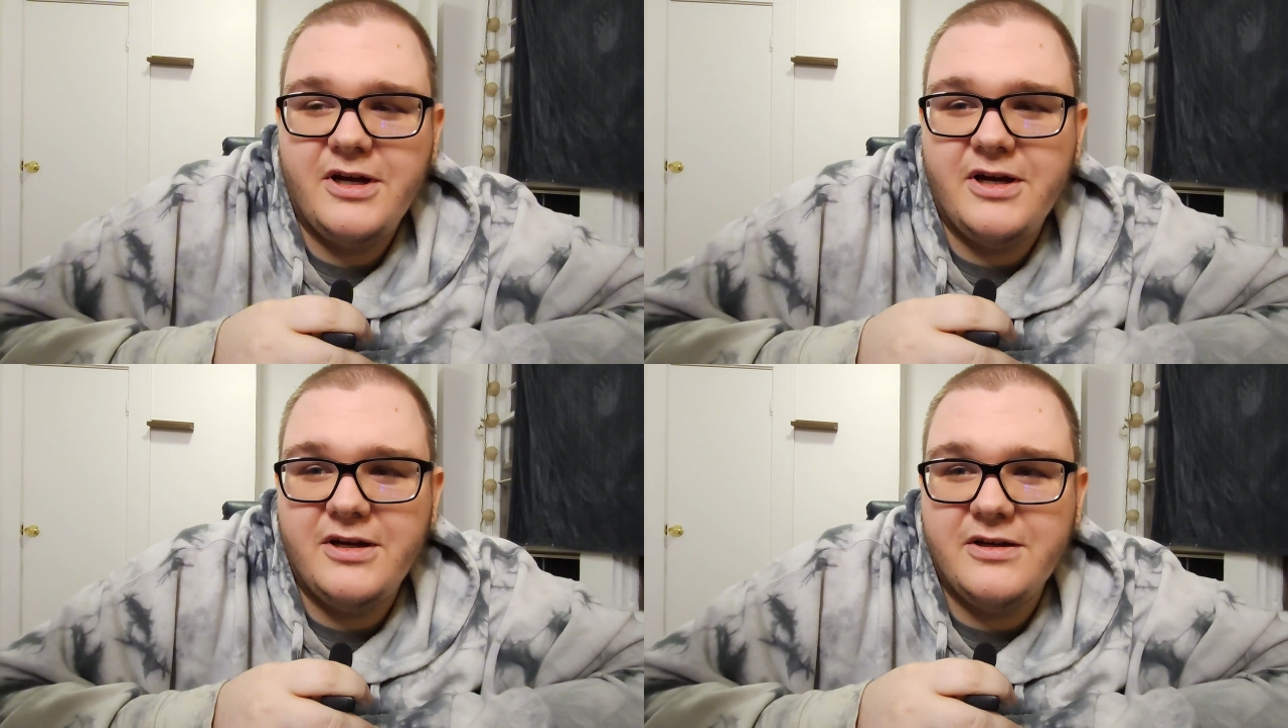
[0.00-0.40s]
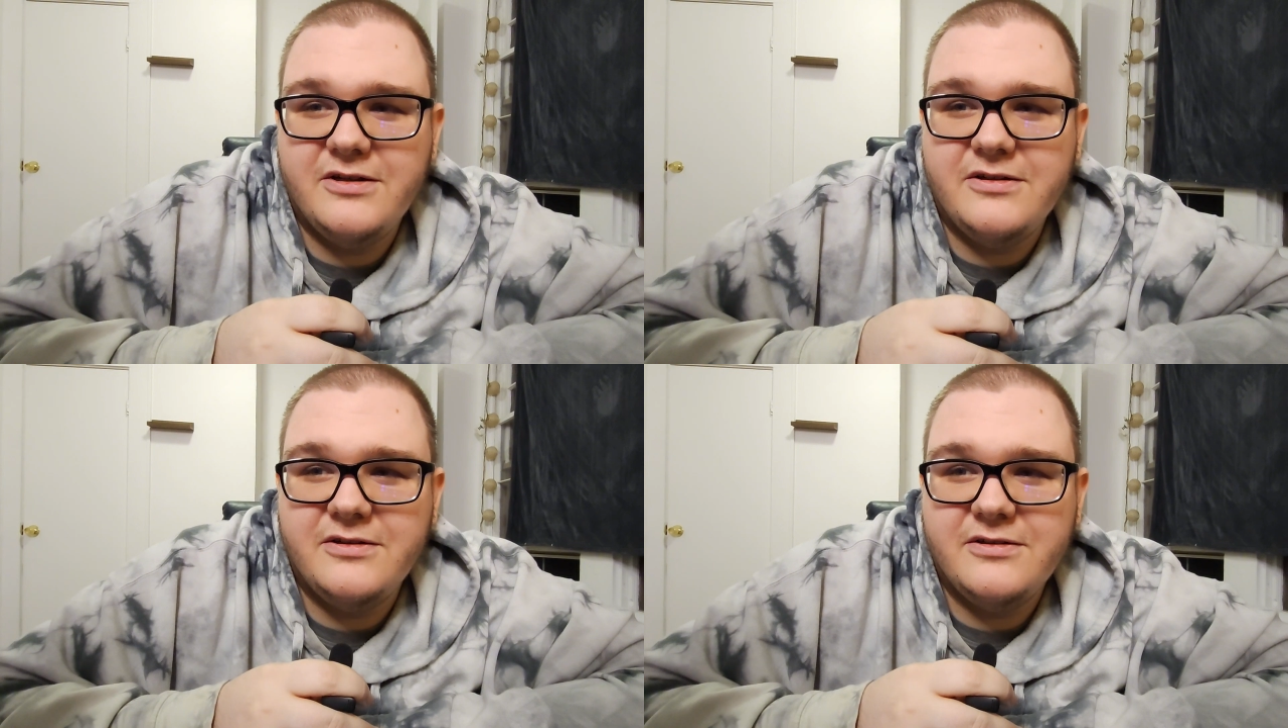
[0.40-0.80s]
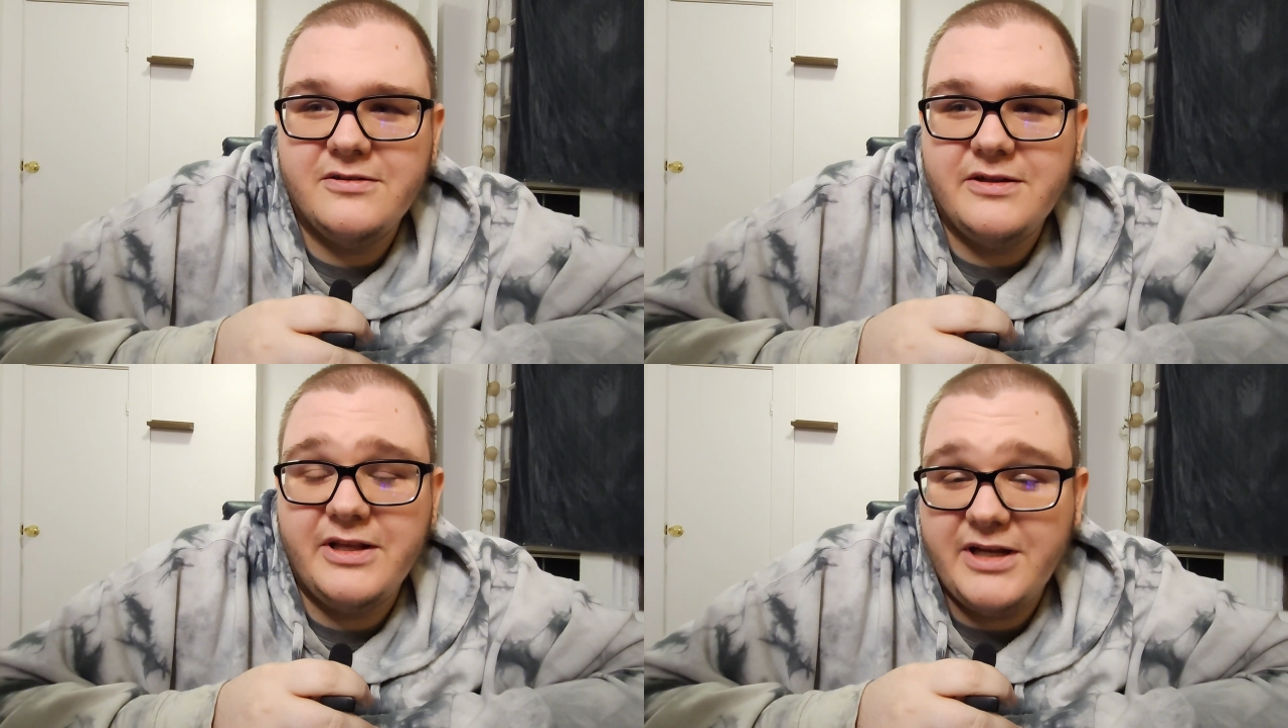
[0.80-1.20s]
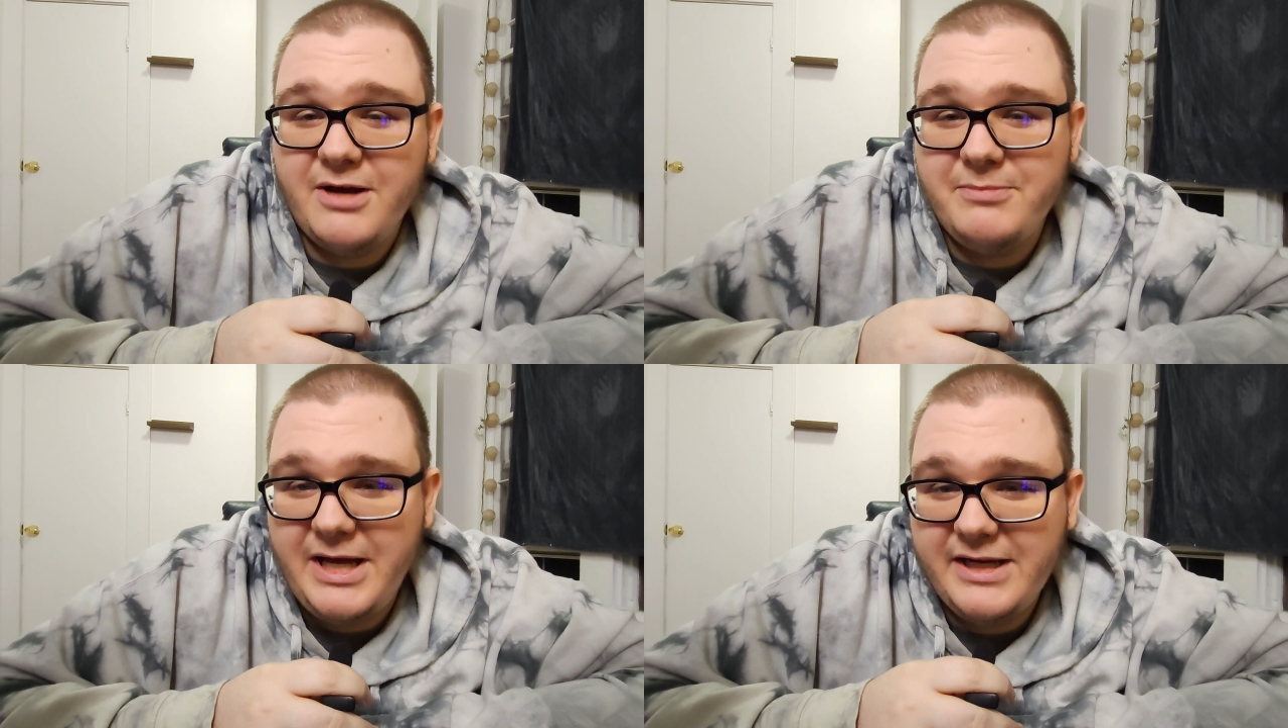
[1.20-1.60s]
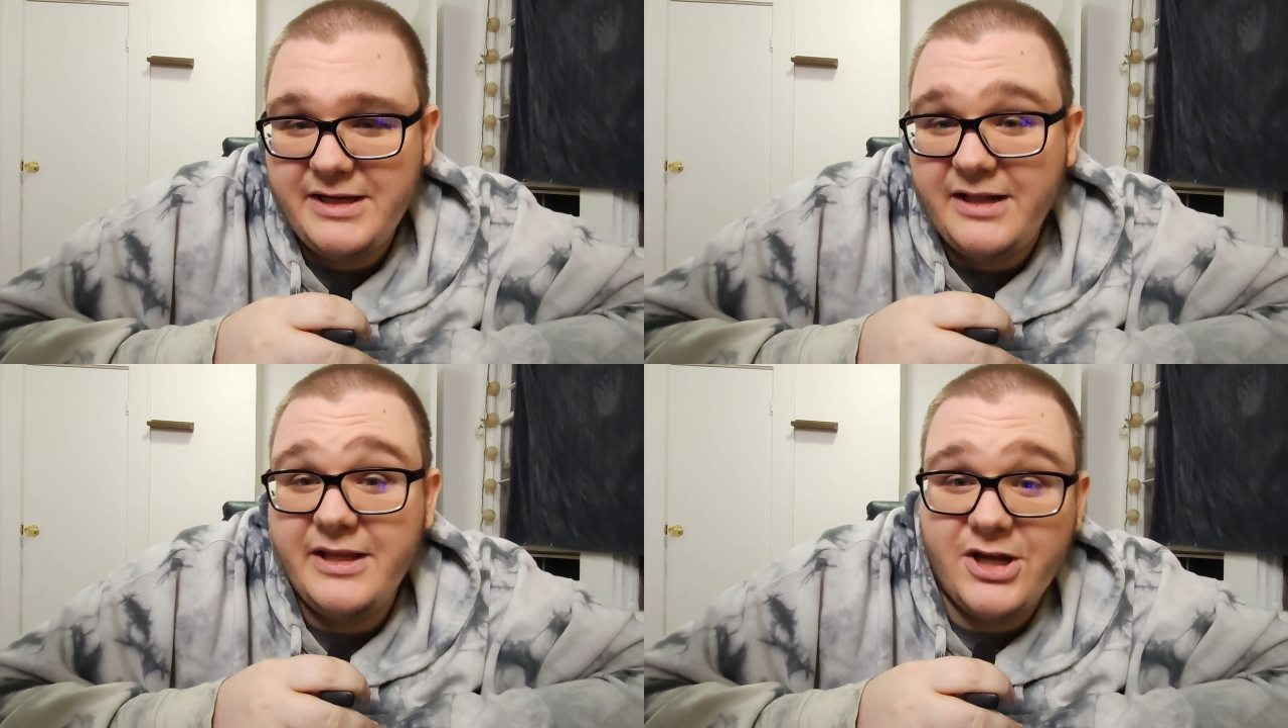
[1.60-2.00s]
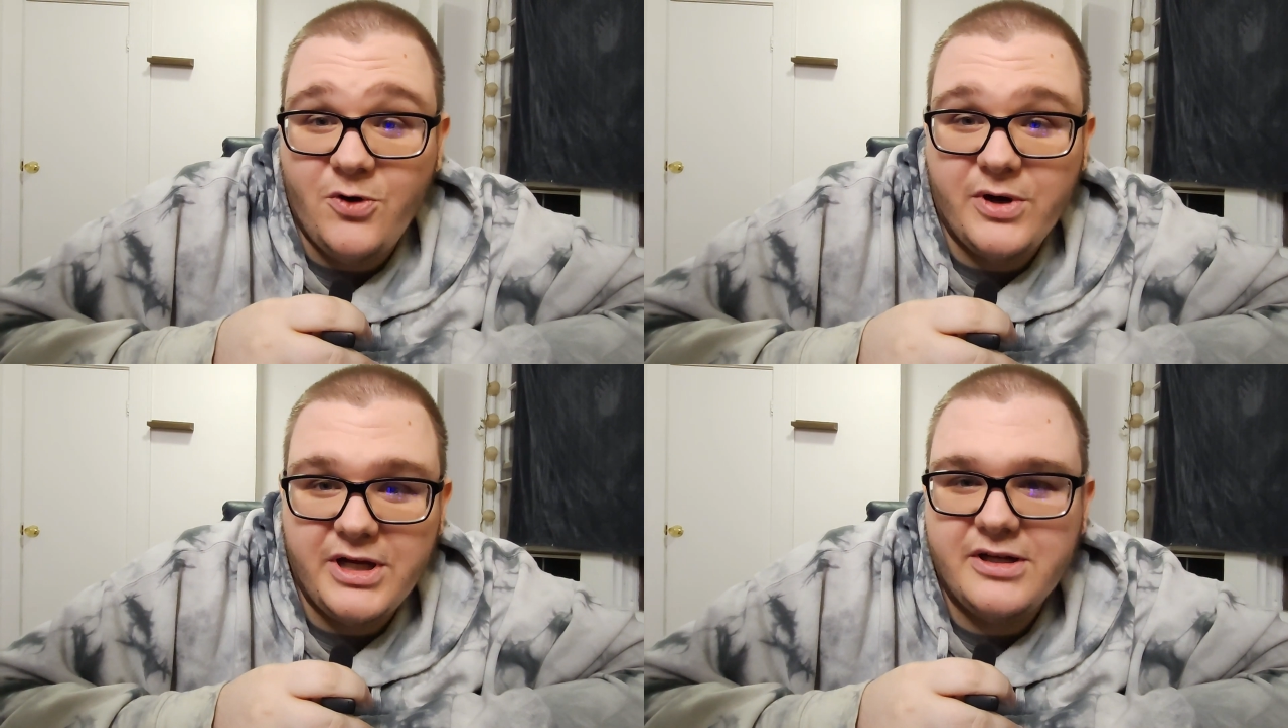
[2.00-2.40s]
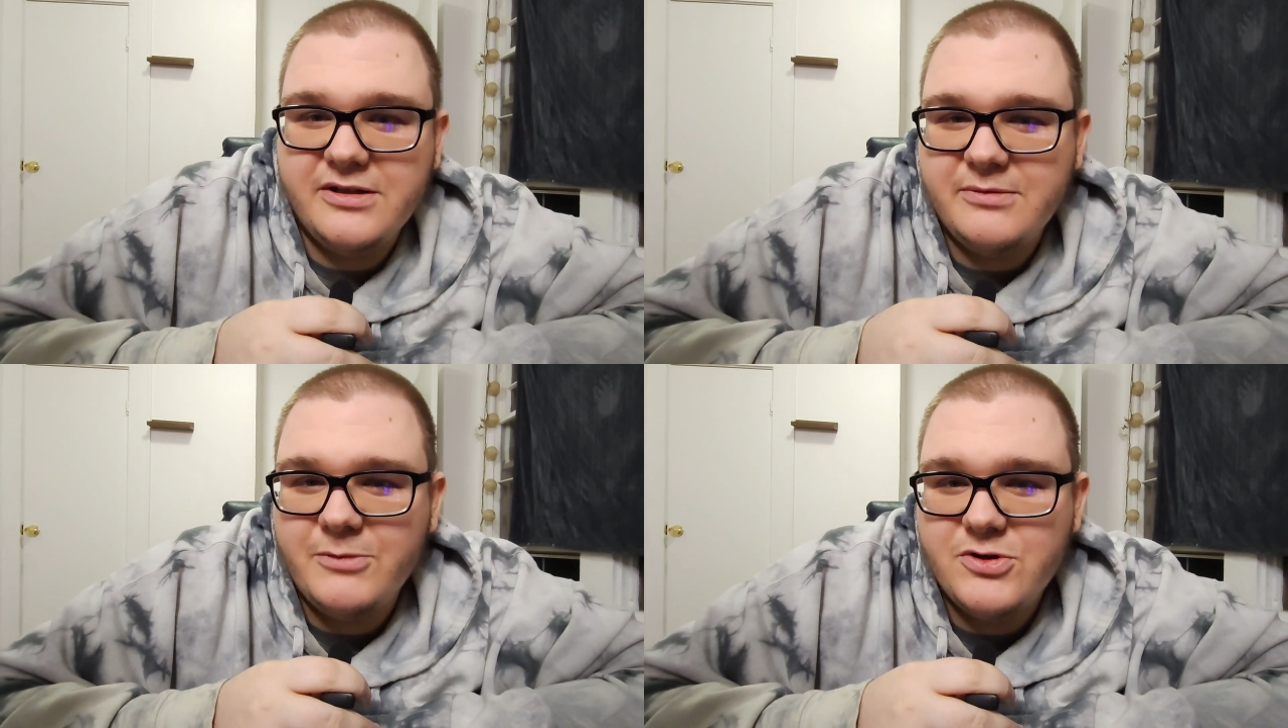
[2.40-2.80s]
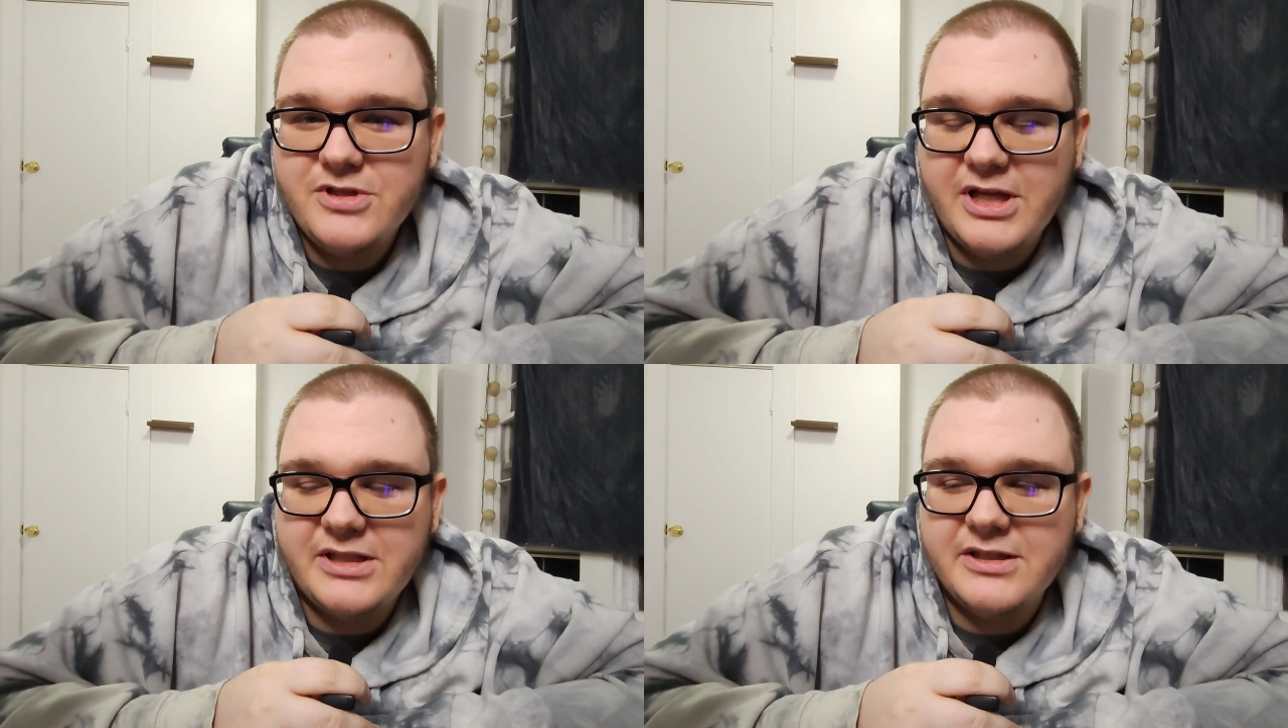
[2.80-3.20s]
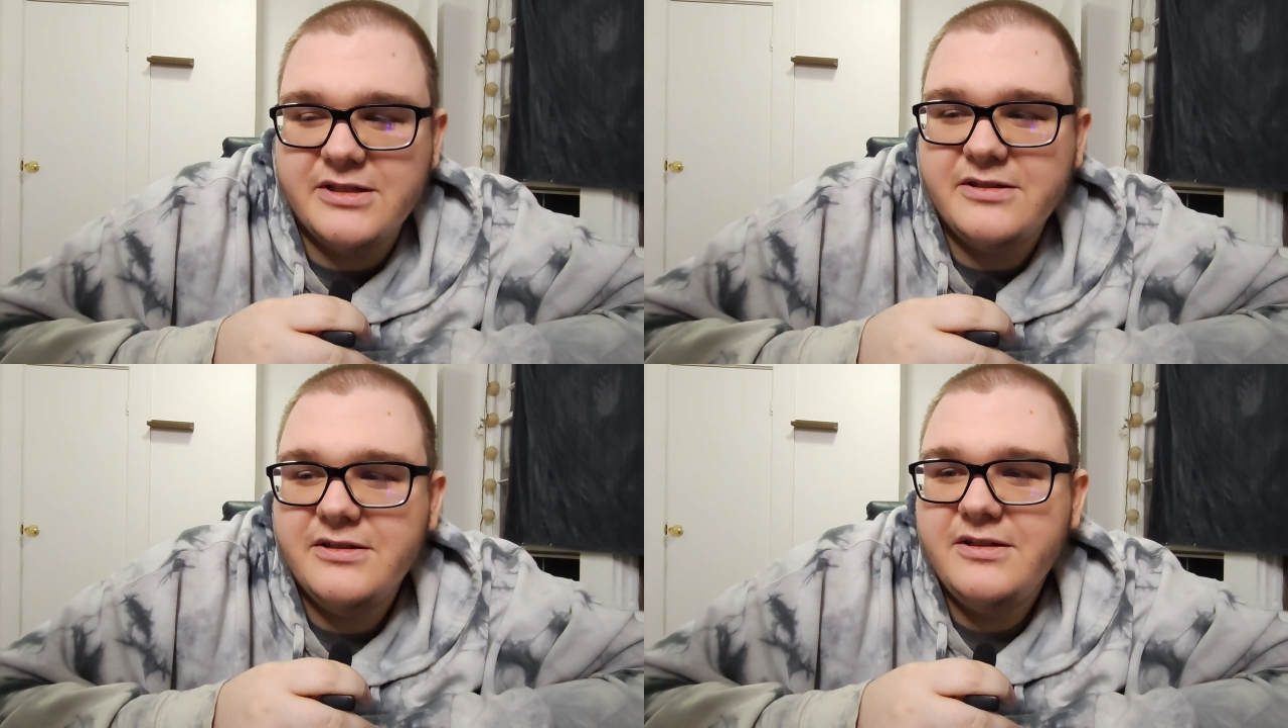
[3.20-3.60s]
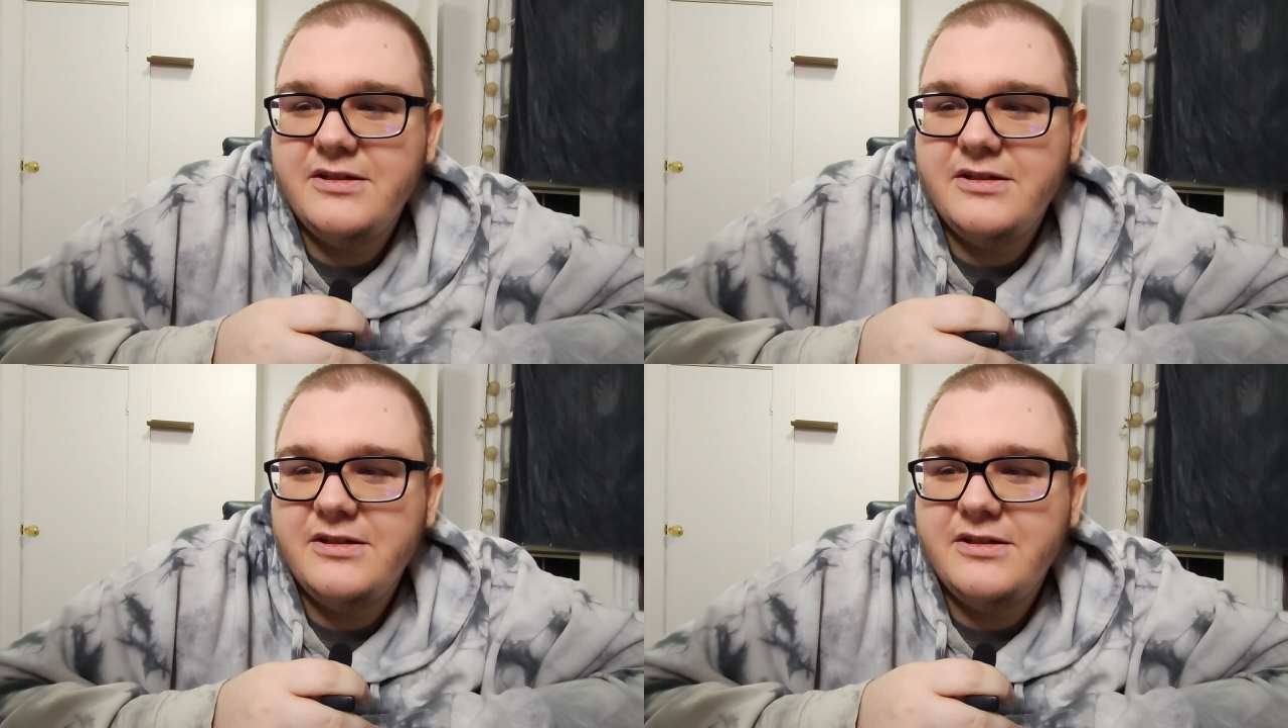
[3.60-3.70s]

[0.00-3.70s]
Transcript: And then come back again and then go again, most likely.